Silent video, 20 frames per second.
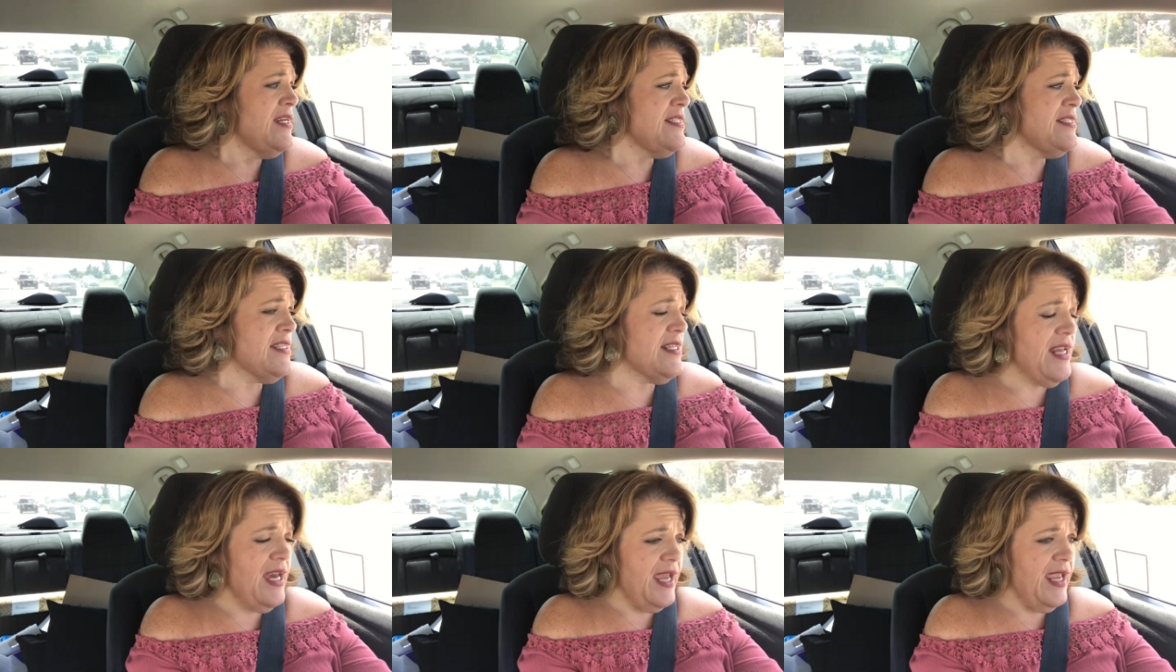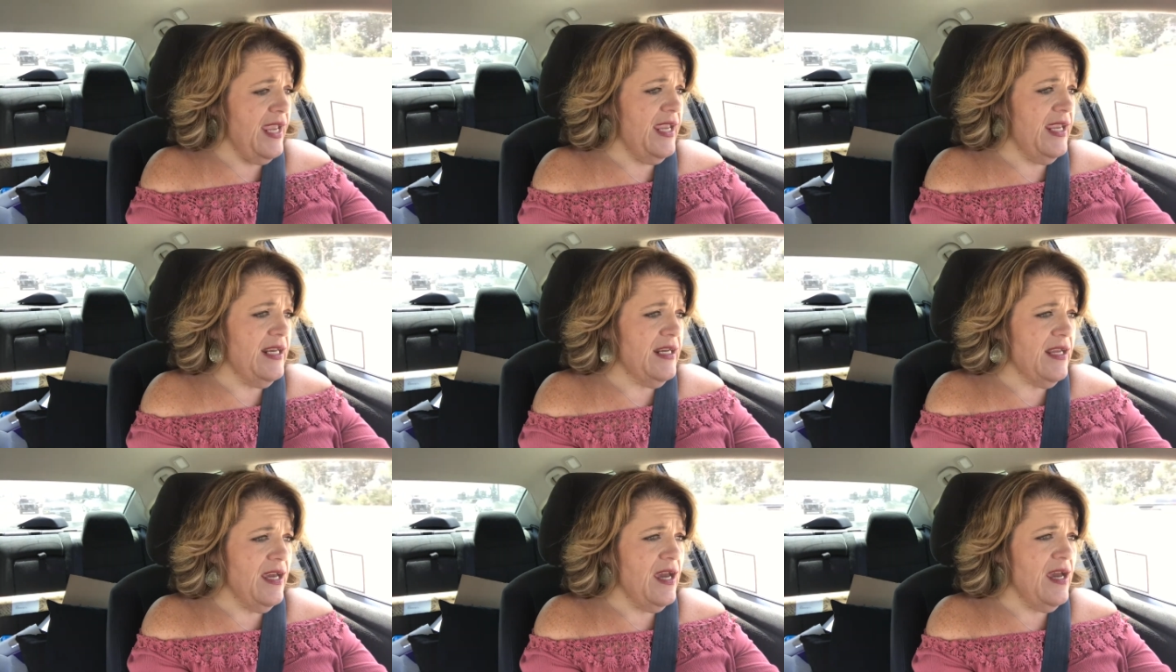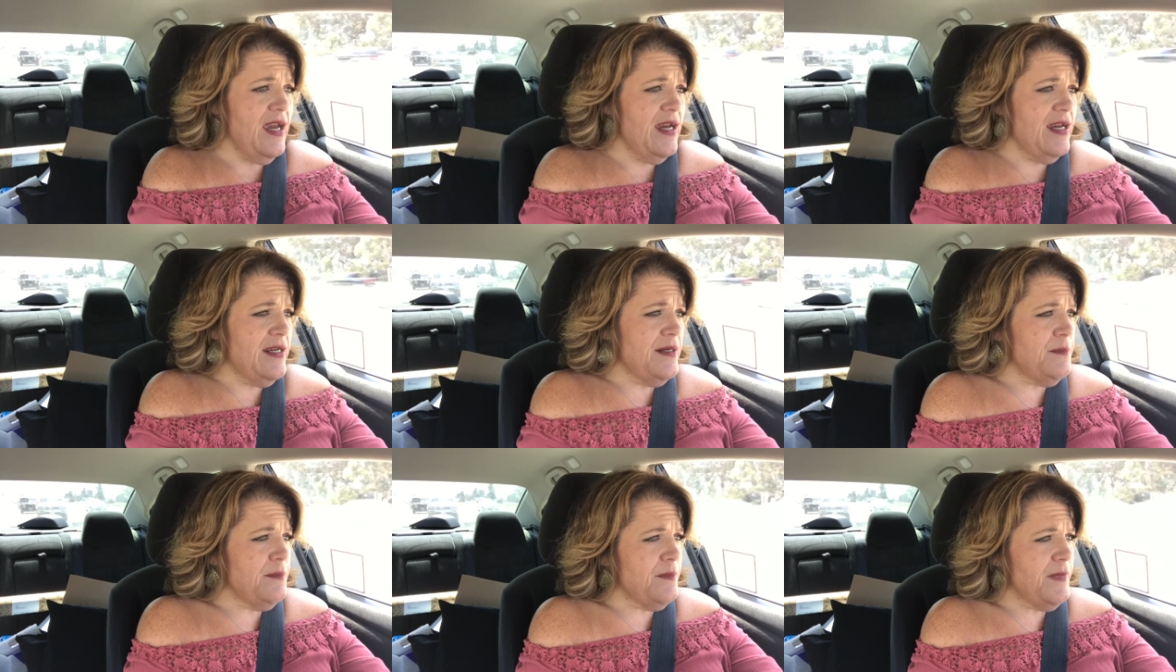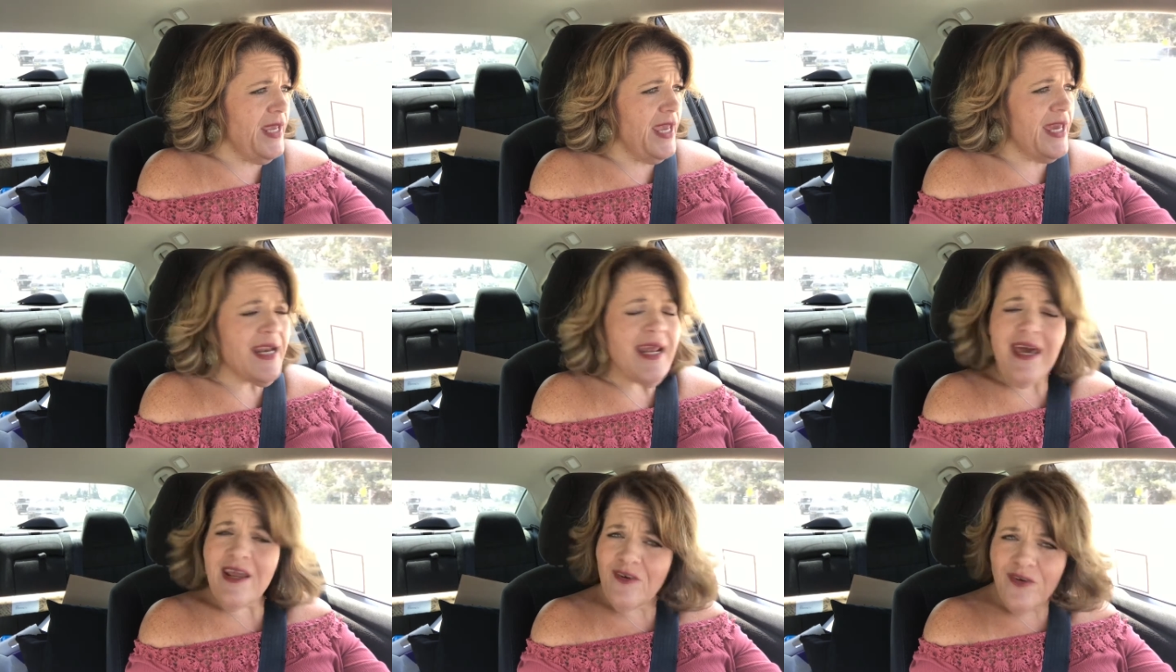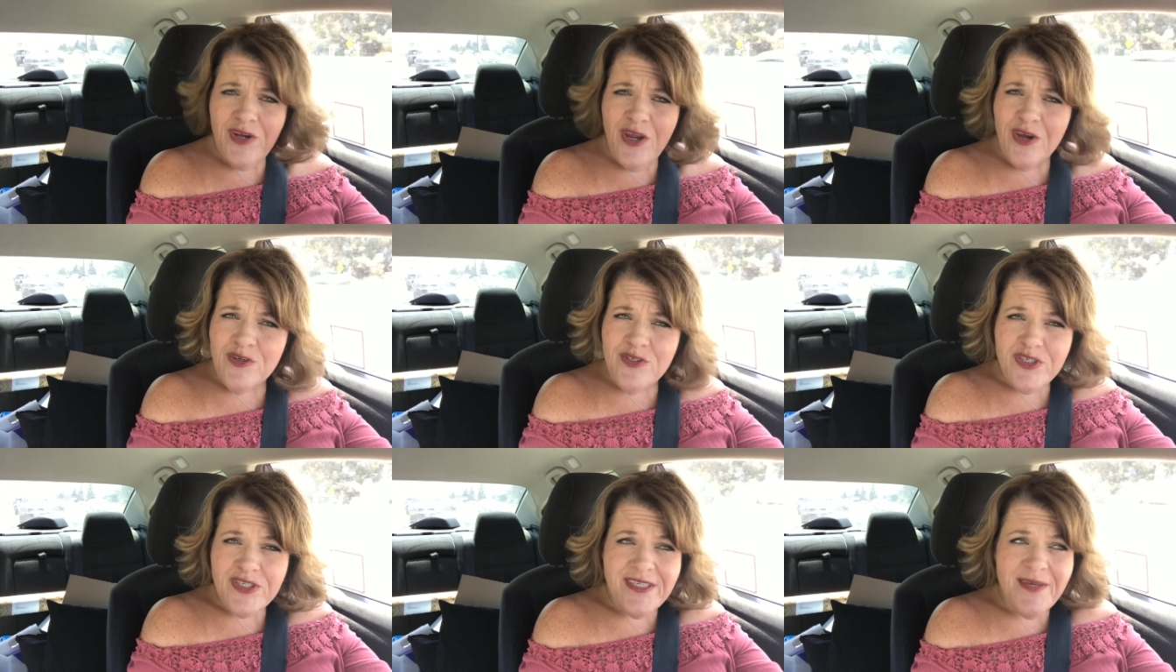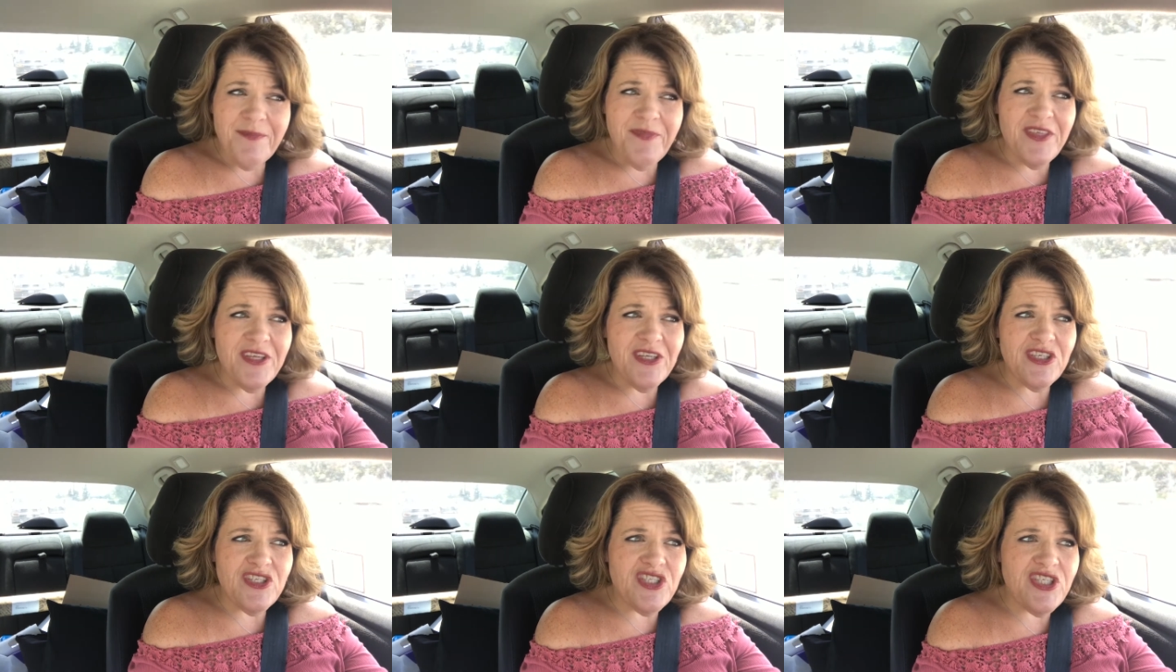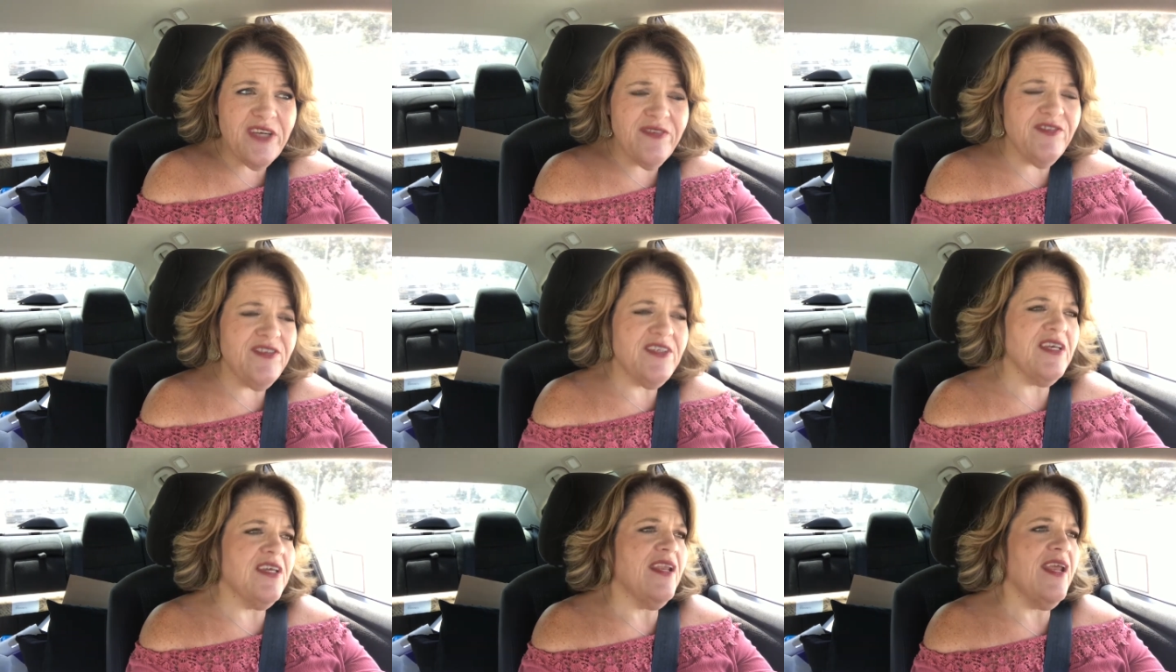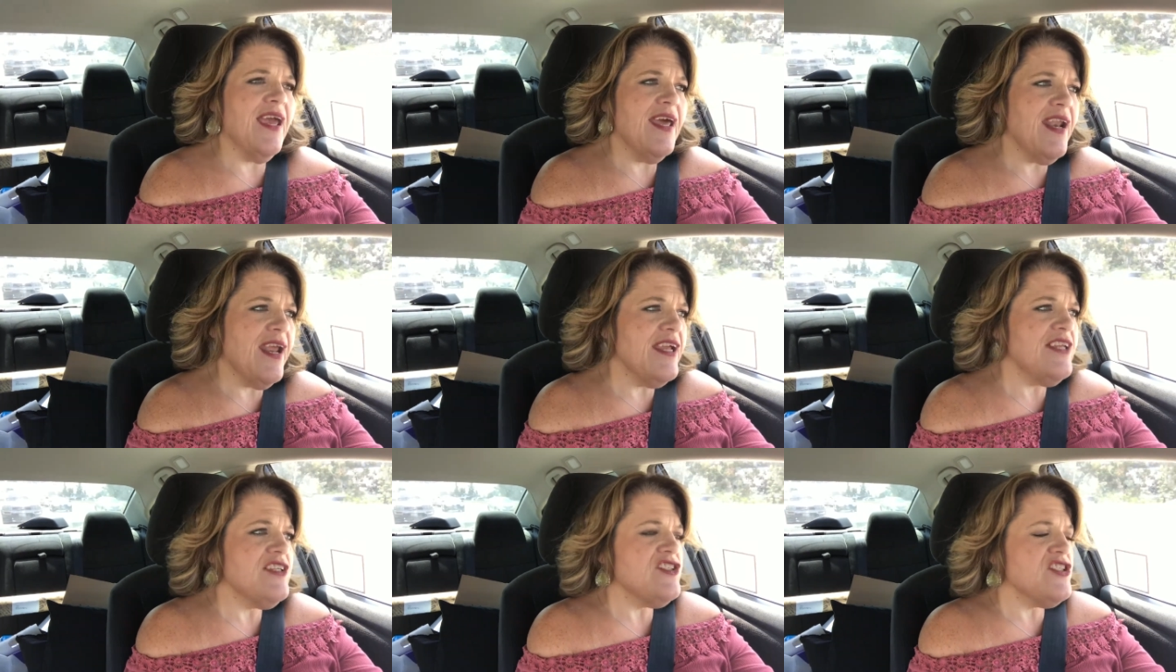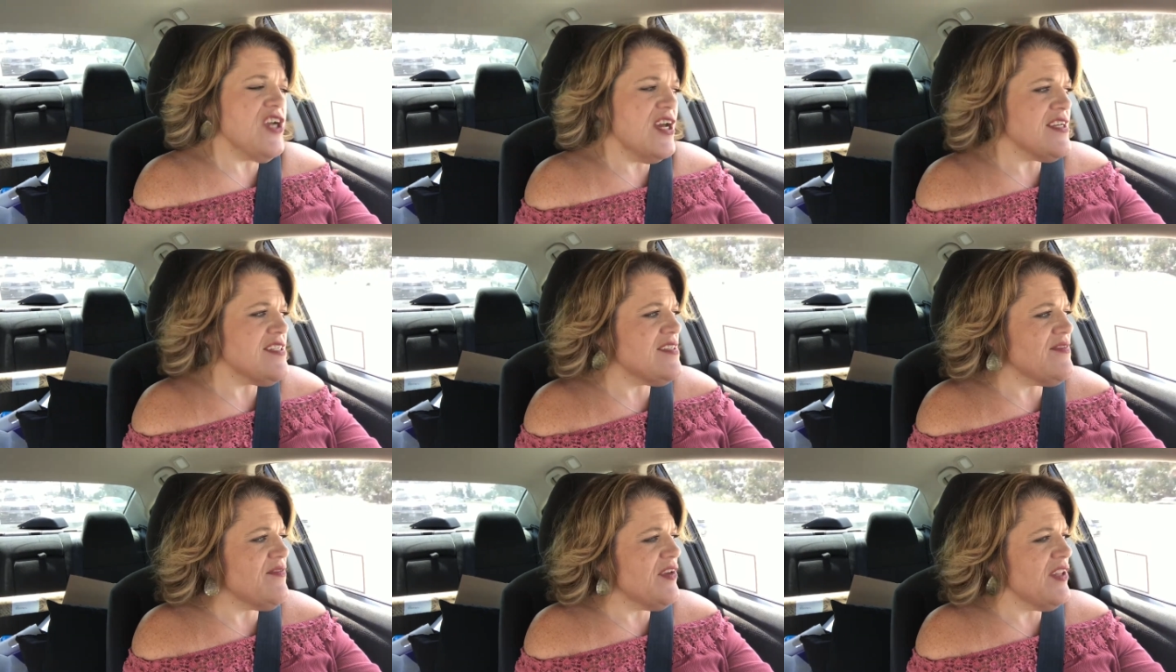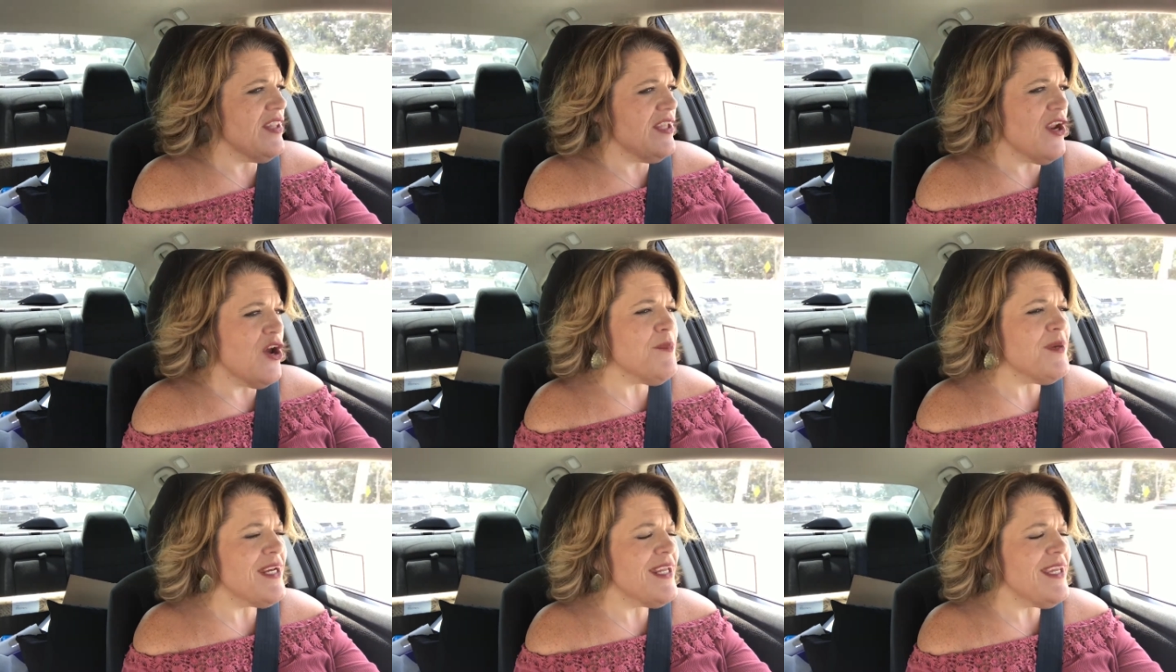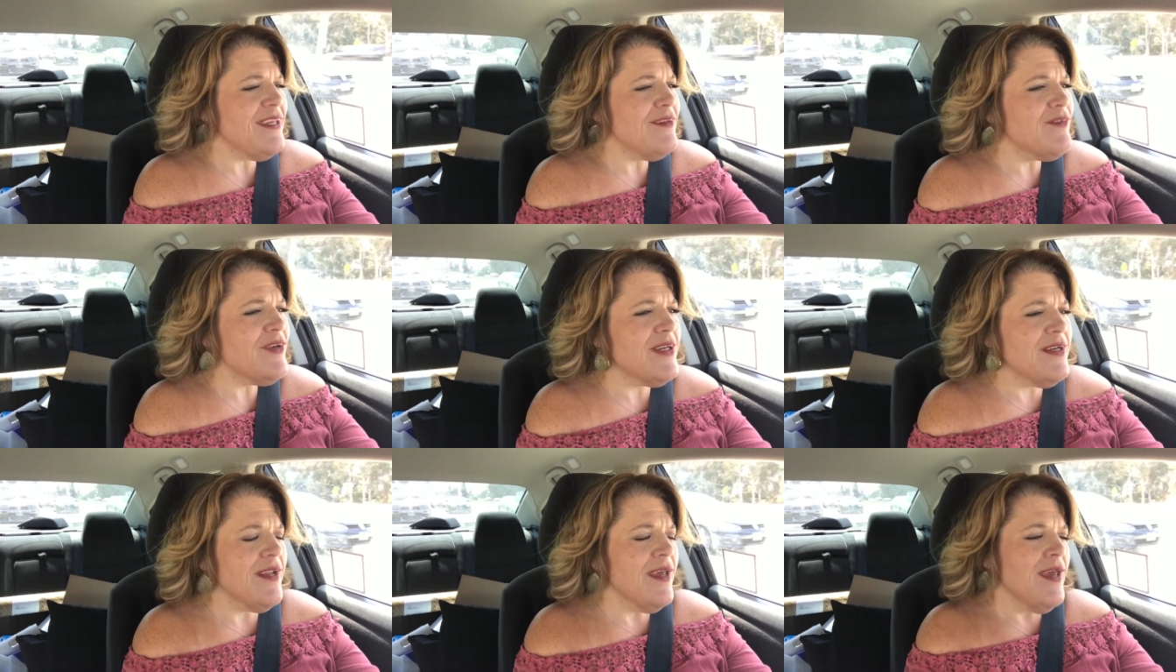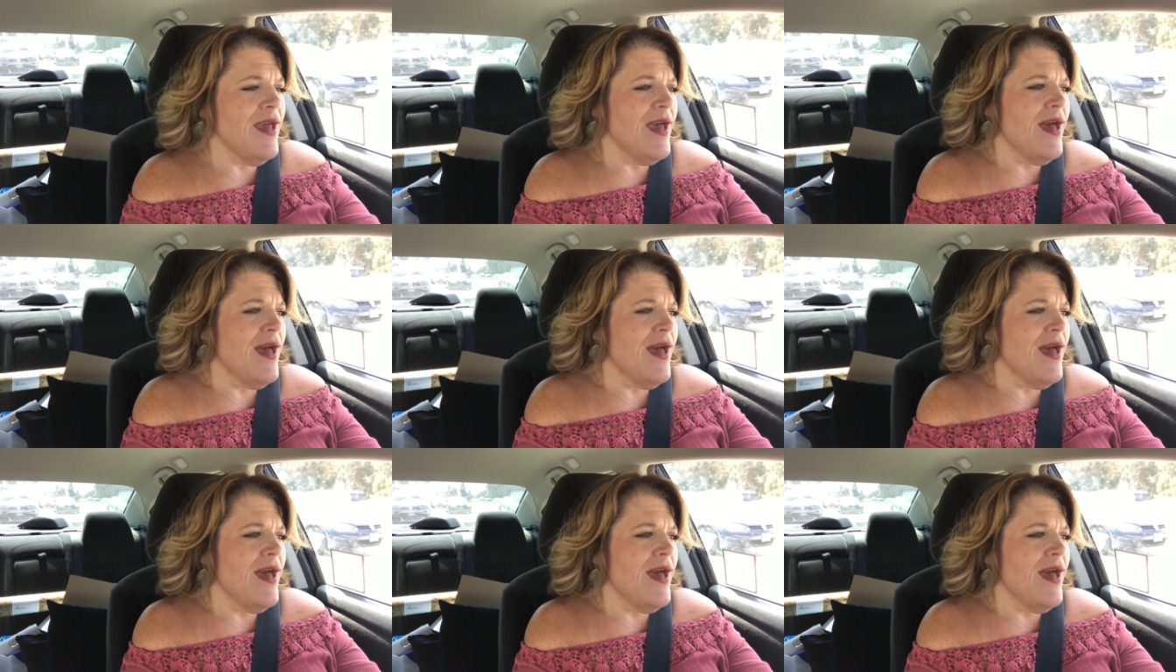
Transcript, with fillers: tonight, um, and I don't know, just something shifted, and I just feel at home. And even